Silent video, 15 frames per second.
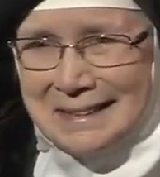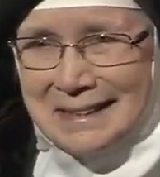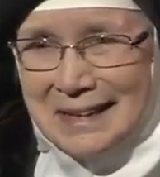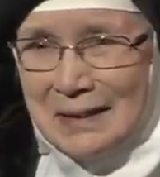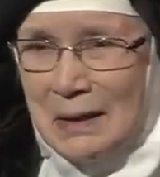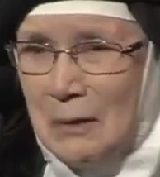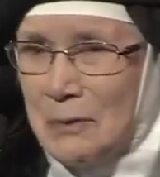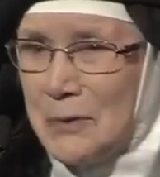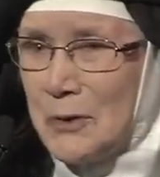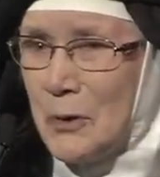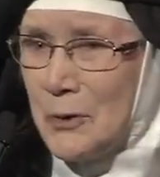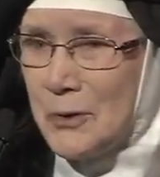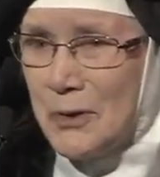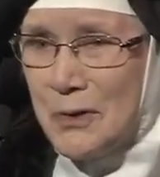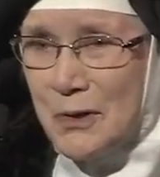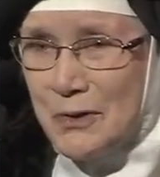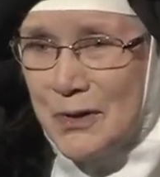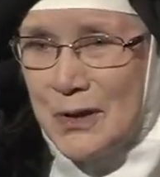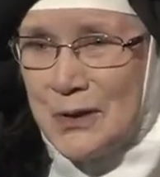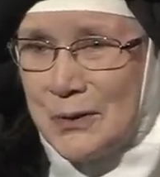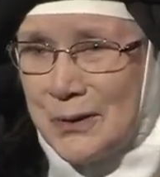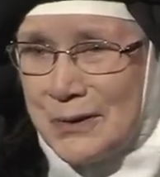And I would go to the
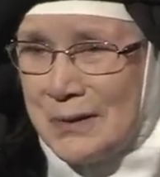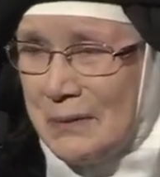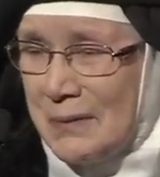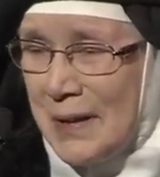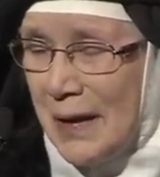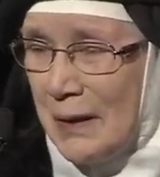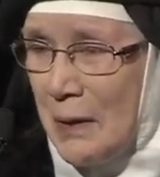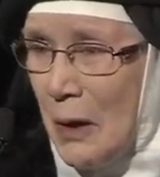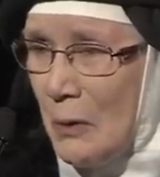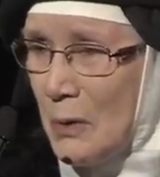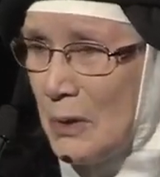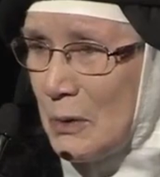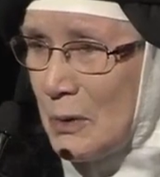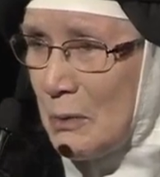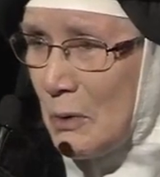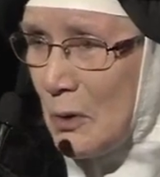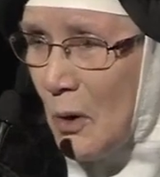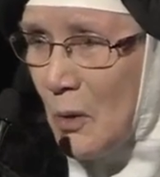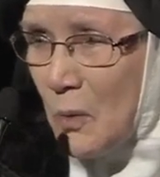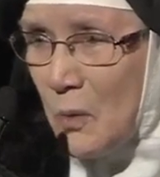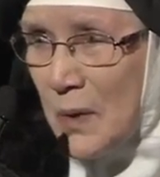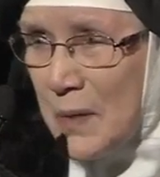theater, and I would
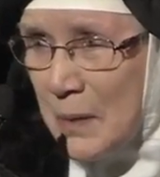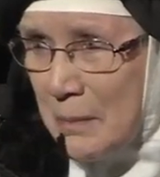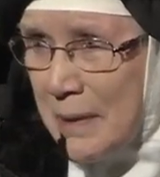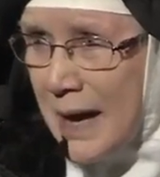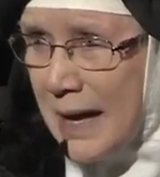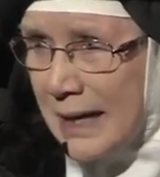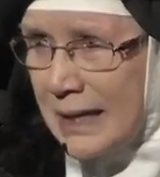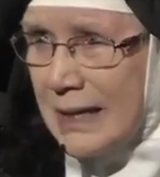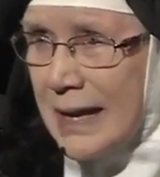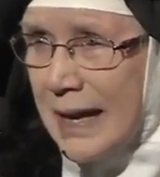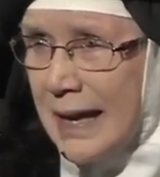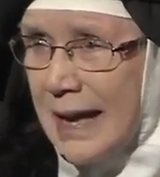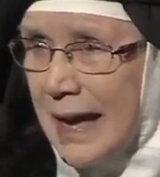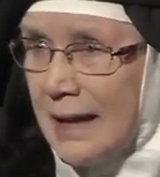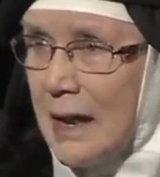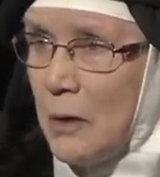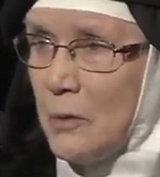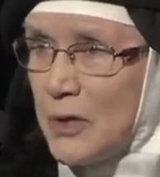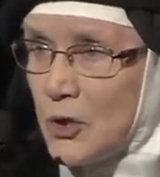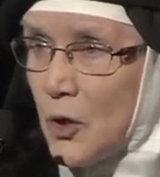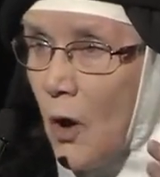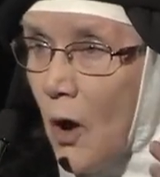go in the back, and I
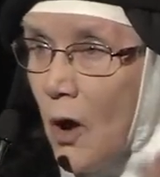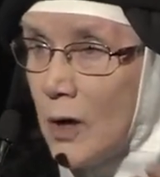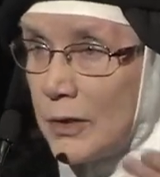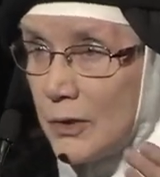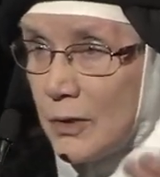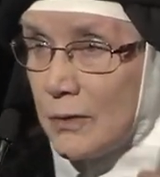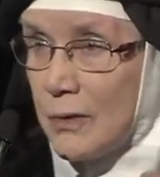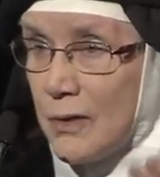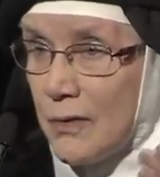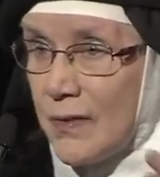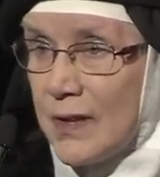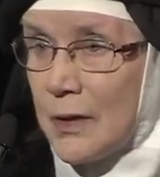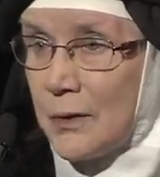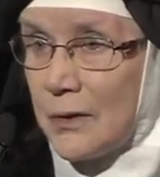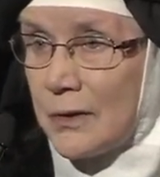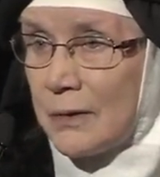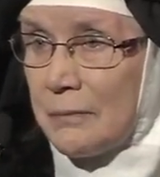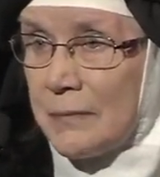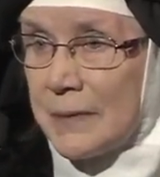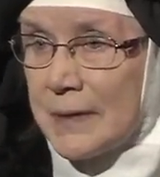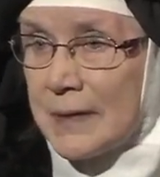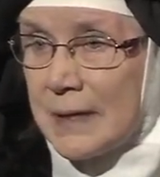would talk to the theater.
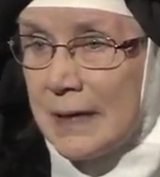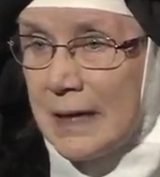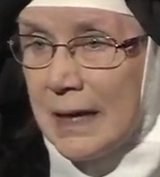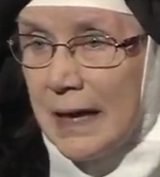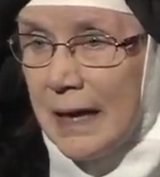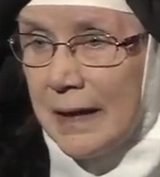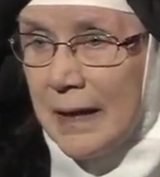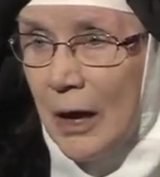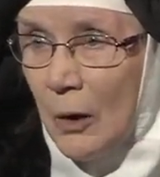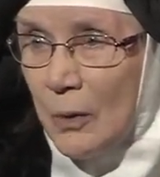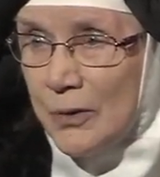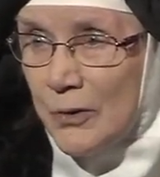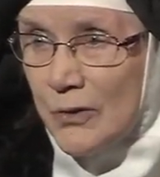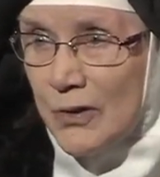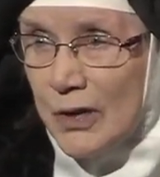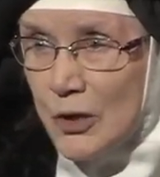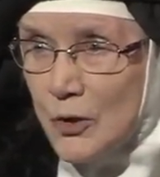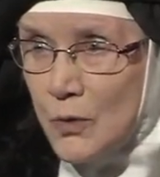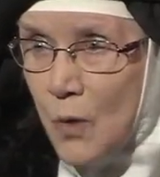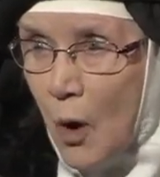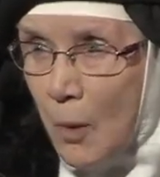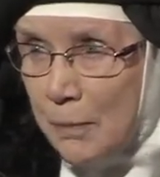And I would say,
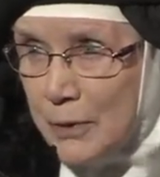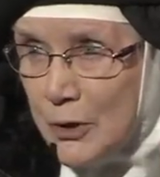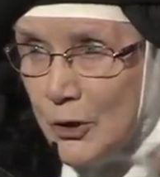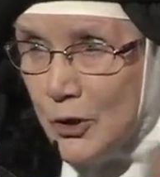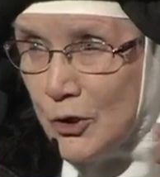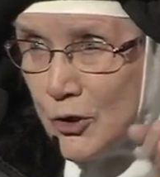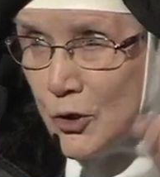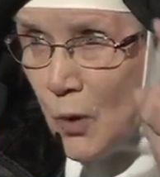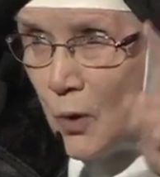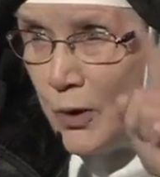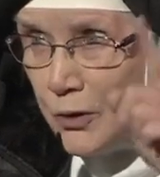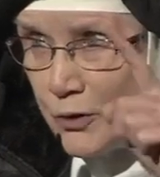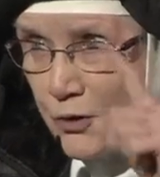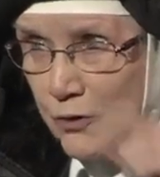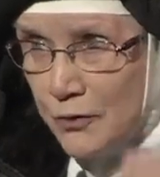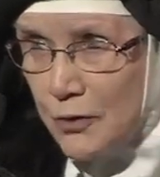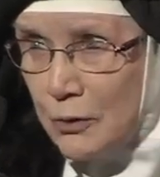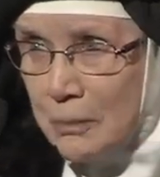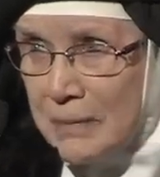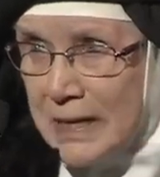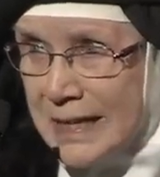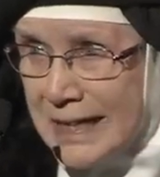"You open your doors for
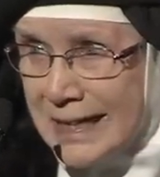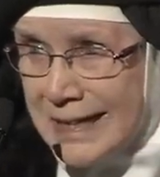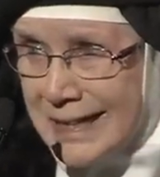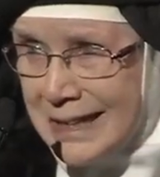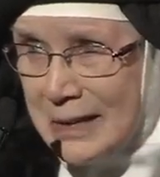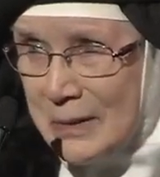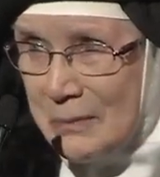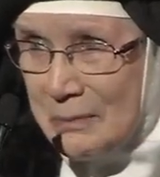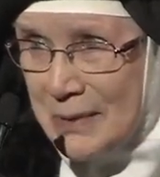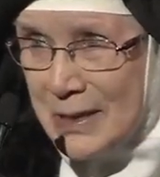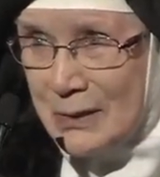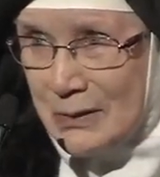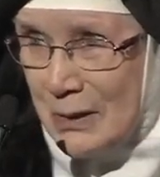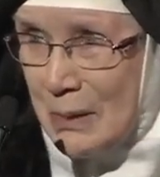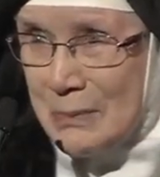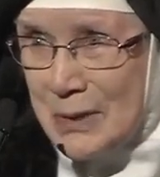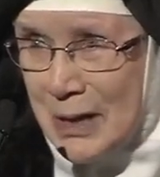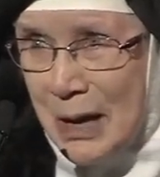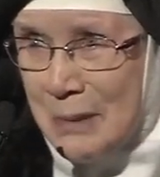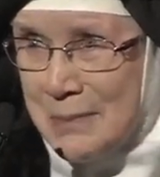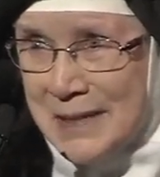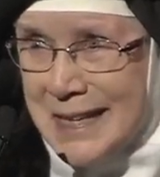me, because I'm
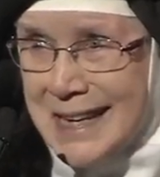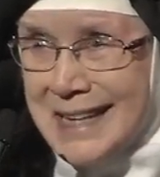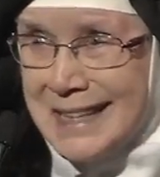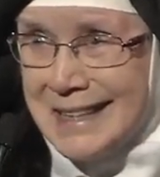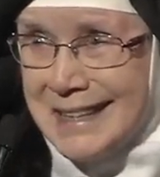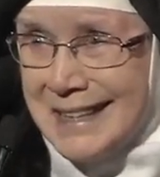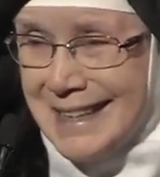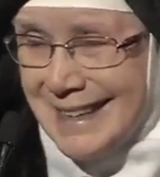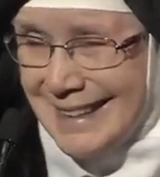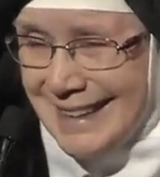coming in."